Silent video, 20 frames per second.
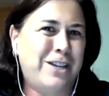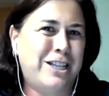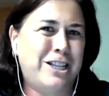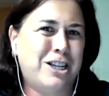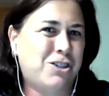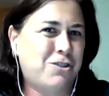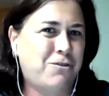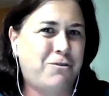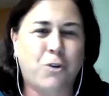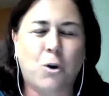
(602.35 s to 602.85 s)

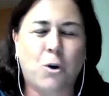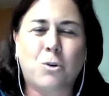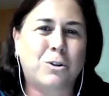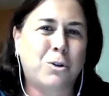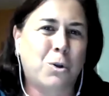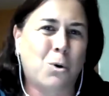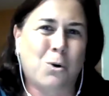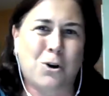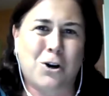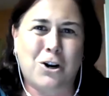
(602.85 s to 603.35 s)
Finnish
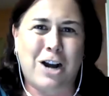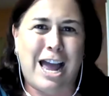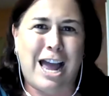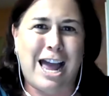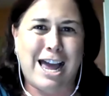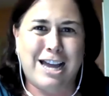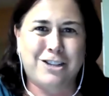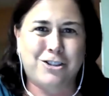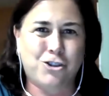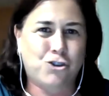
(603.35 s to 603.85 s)
folklore
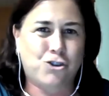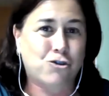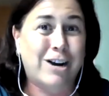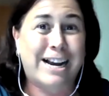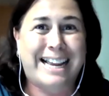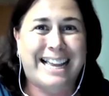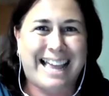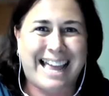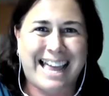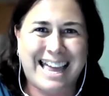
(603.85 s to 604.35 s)
and
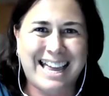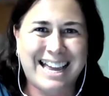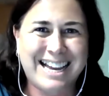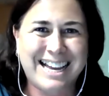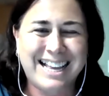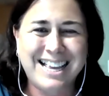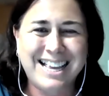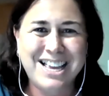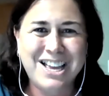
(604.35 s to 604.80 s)
drinking